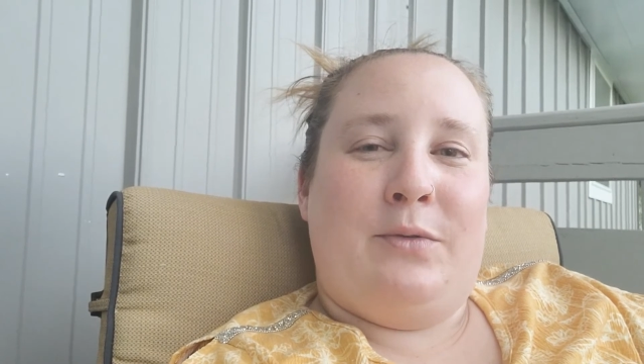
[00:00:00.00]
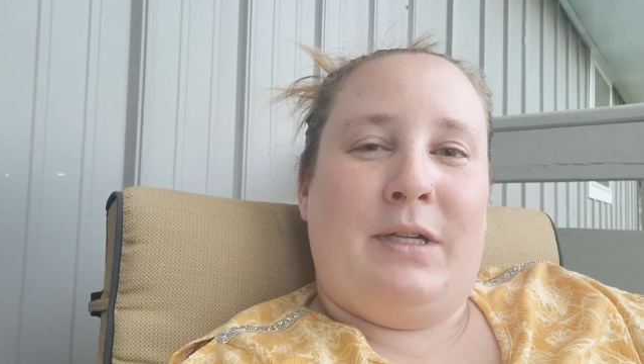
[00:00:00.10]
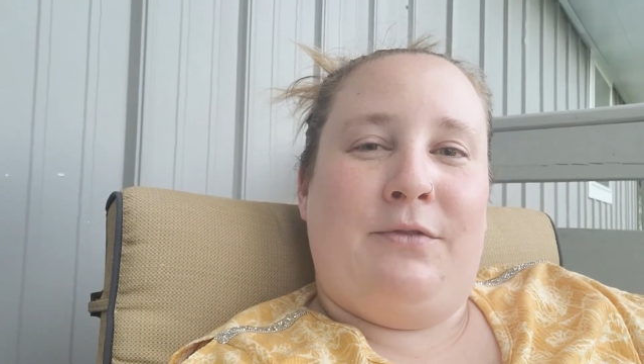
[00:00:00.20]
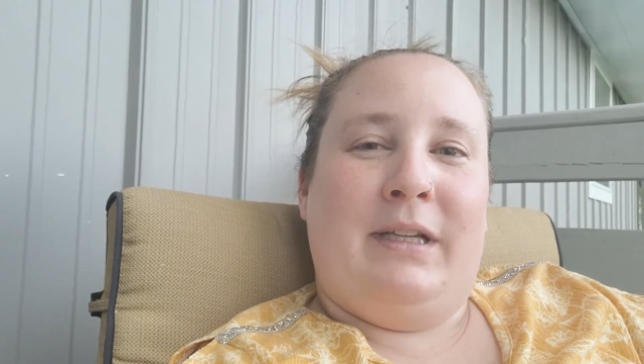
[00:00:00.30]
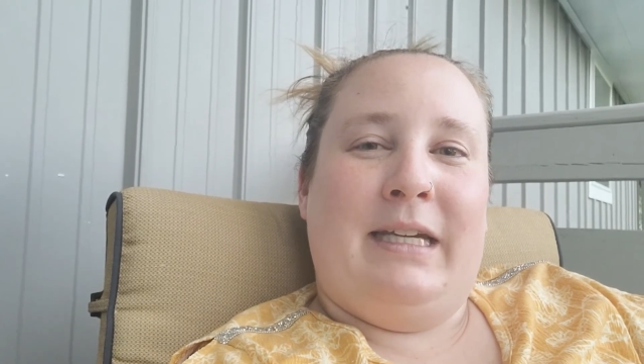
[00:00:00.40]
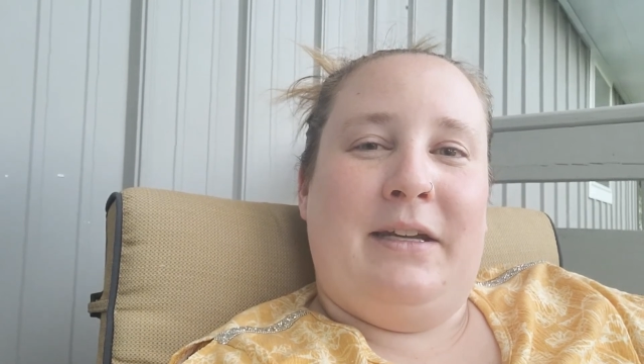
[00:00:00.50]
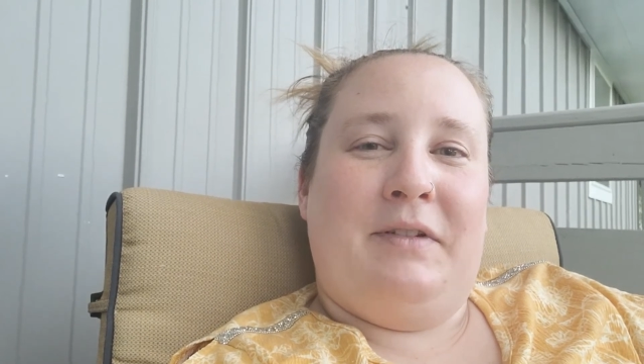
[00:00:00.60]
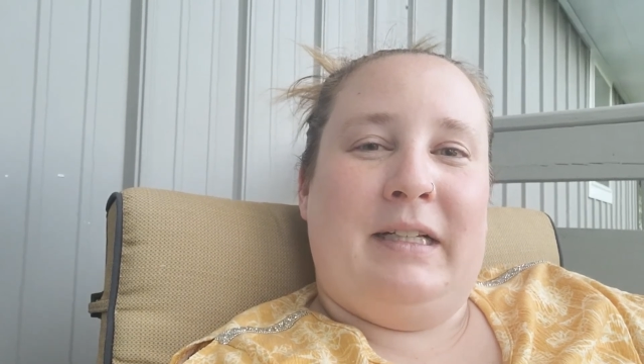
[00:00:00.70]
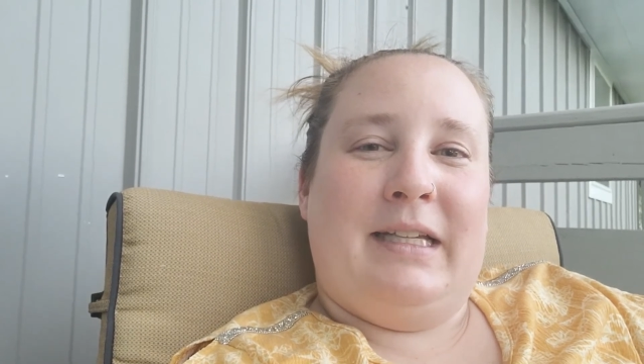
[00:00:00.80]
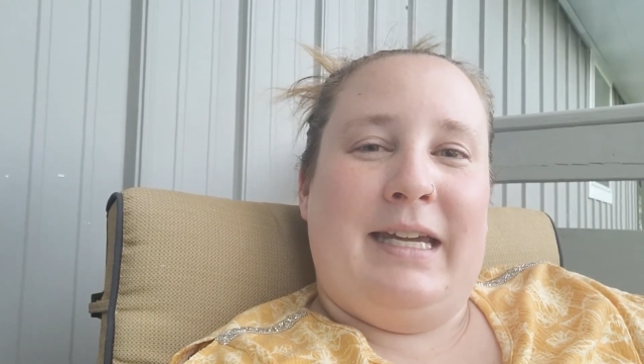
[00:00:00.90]
definitely give
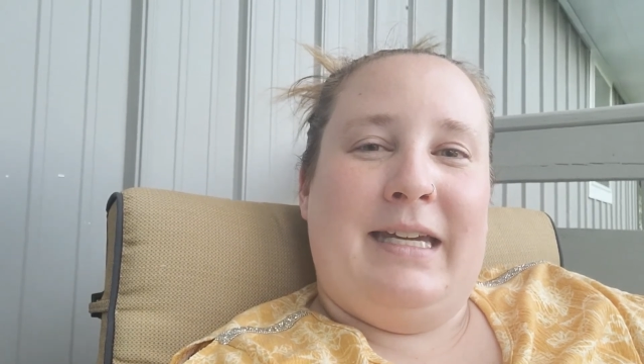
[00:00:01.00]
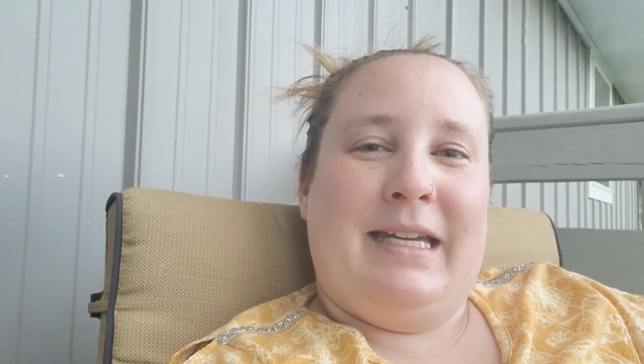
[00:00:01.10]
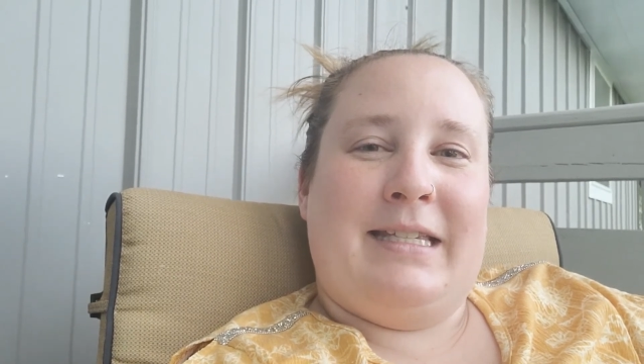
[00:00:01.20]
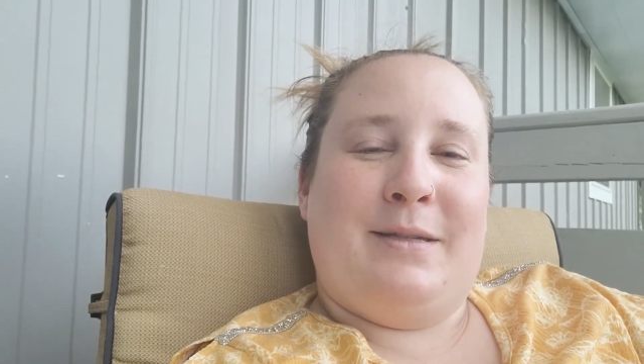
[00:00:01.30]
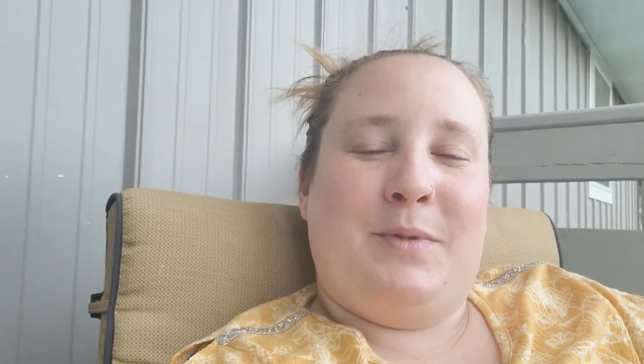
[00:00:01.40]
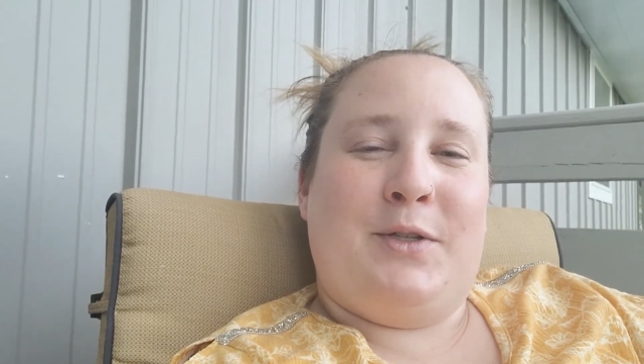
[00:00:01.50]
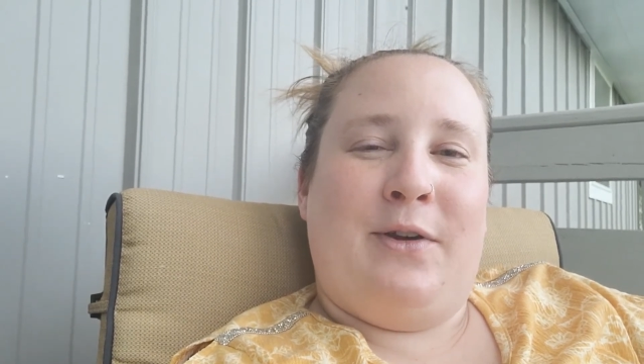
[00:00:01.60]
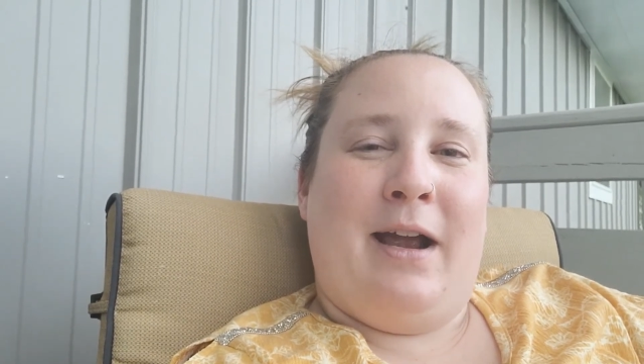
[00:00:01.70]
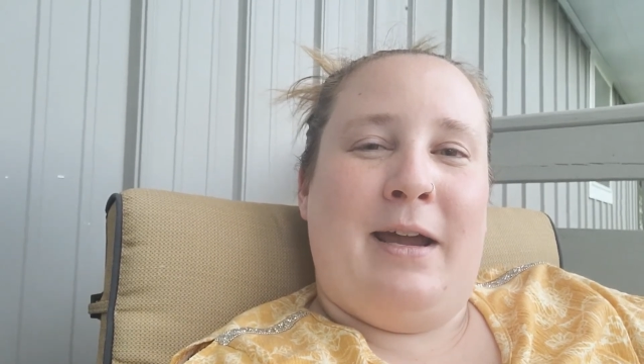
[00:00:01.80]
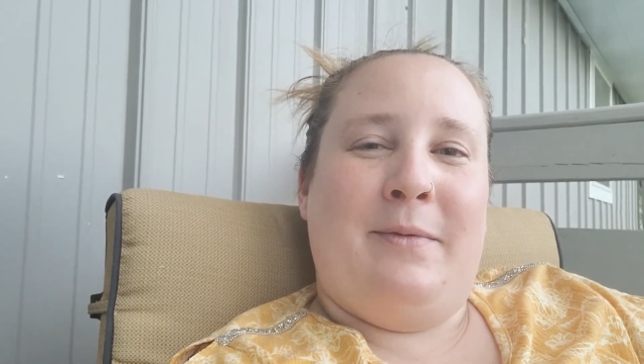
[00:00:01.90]
give it a like and
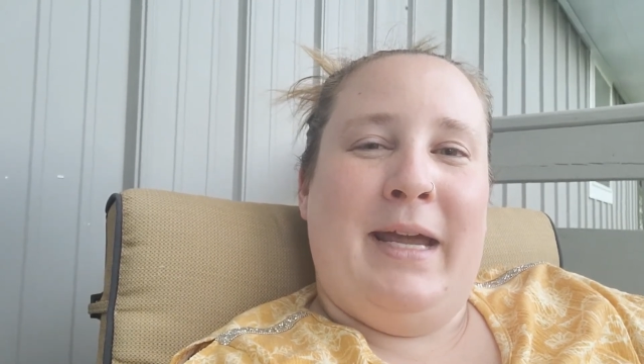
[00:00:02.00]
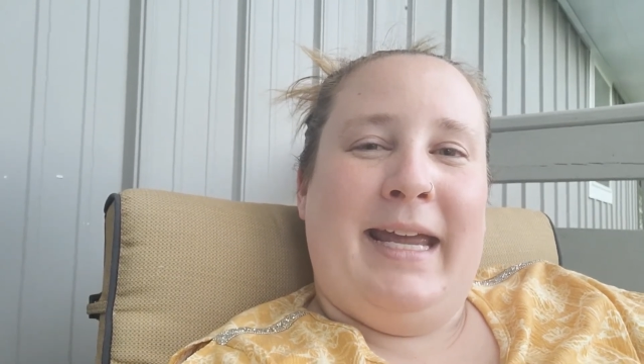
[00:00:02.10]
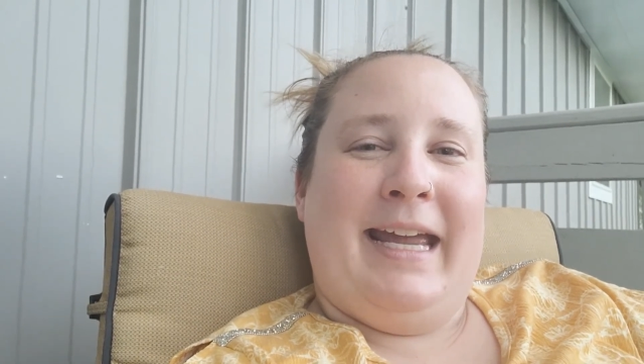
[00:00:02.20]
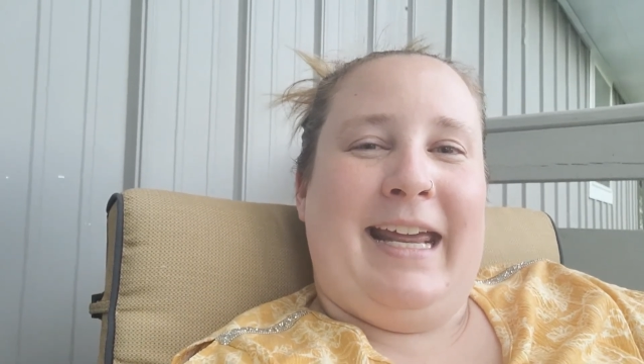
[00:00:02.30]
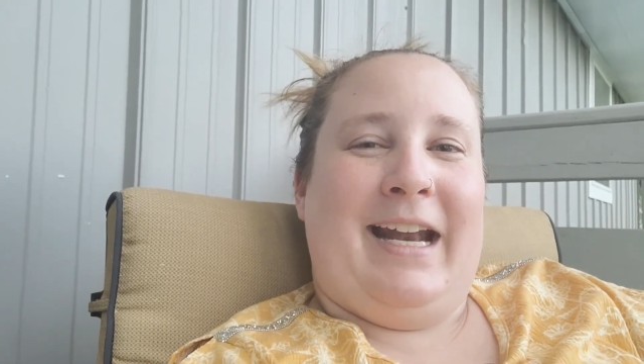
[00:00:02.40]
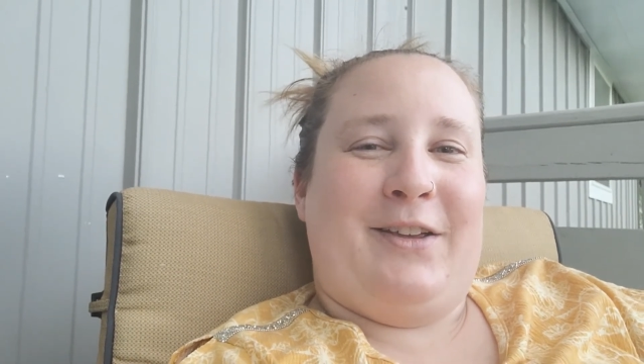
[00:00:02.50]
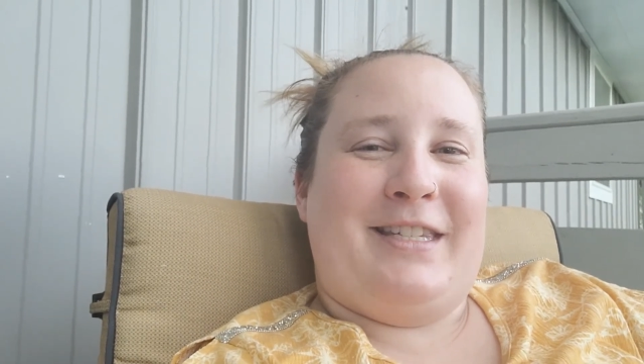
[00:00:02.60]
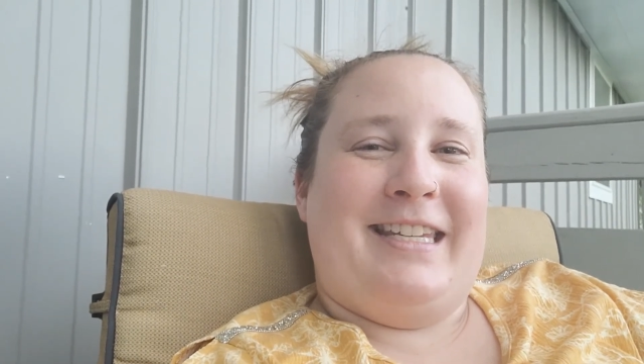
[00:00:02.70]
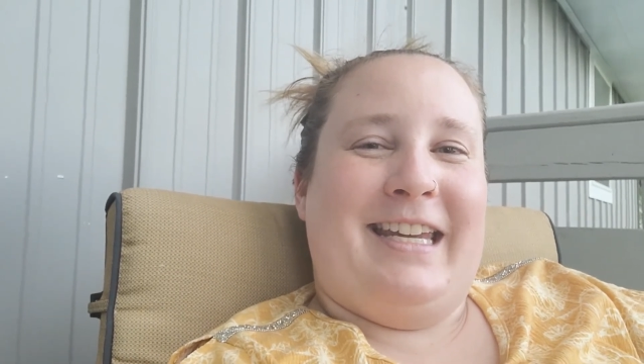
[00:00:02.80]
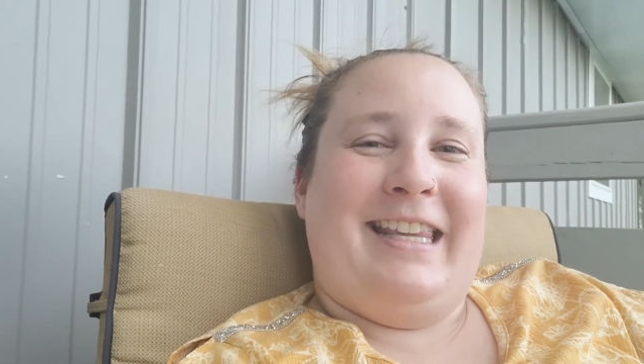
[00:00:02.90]
subscribe, and I'll
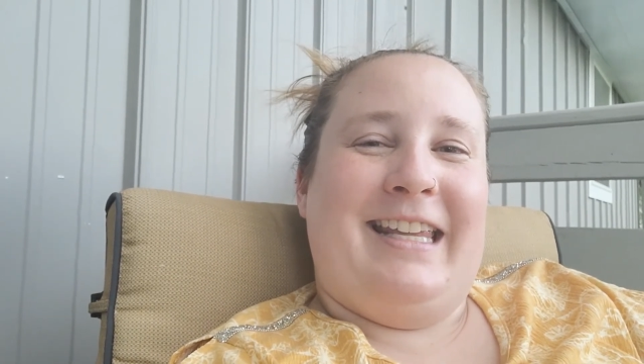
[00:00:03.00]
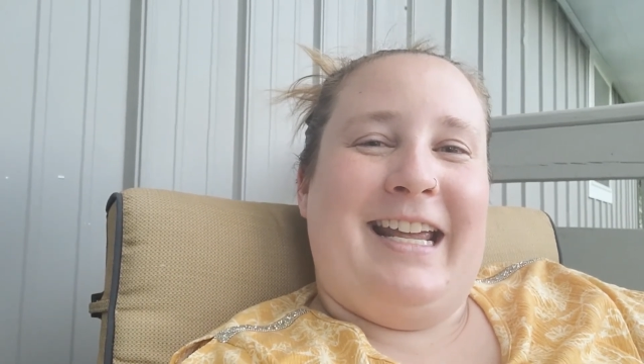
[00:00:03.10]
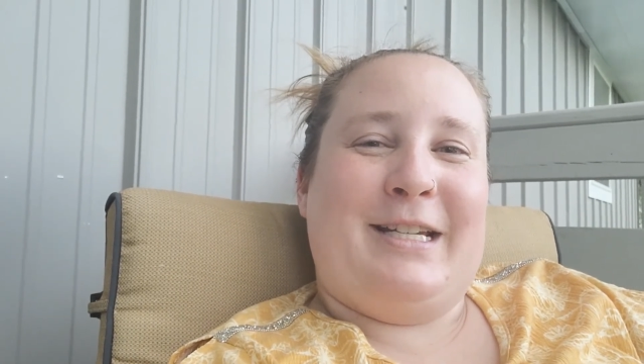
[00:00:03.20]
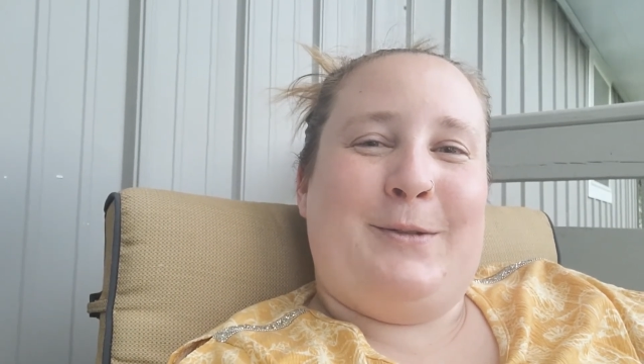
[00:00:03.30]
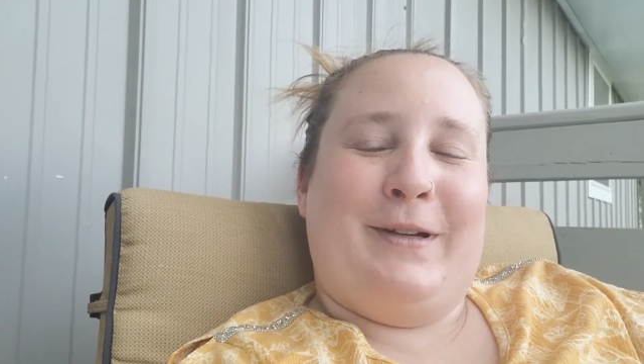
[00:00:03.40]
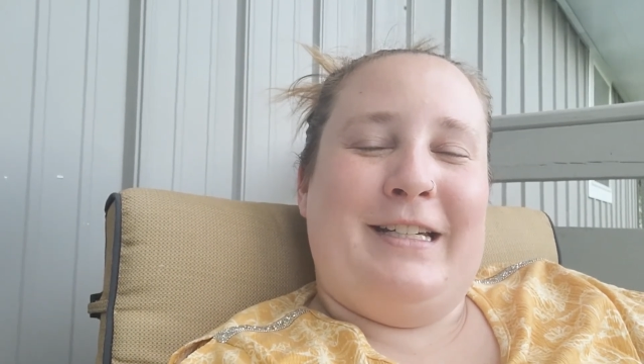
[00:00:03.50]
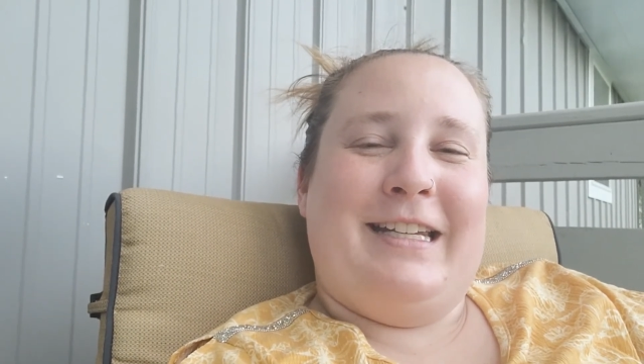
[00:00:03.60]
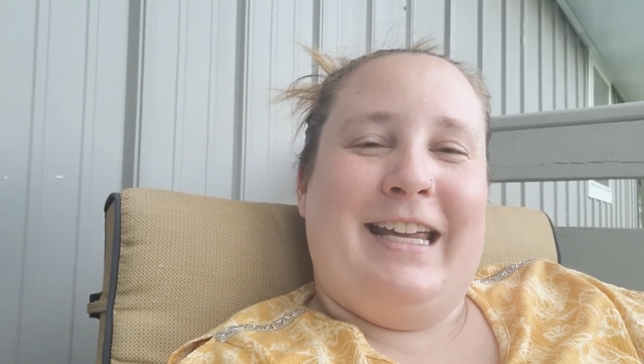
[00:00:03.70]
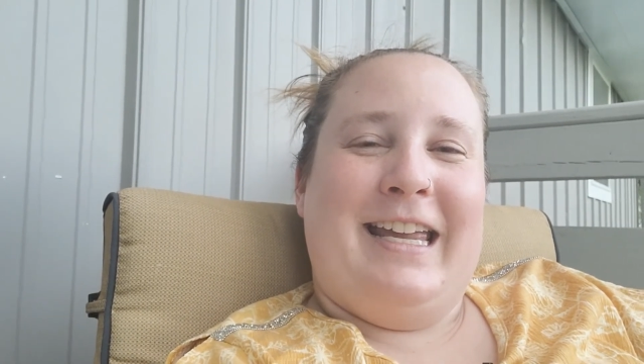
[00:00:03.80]
see you in the next one.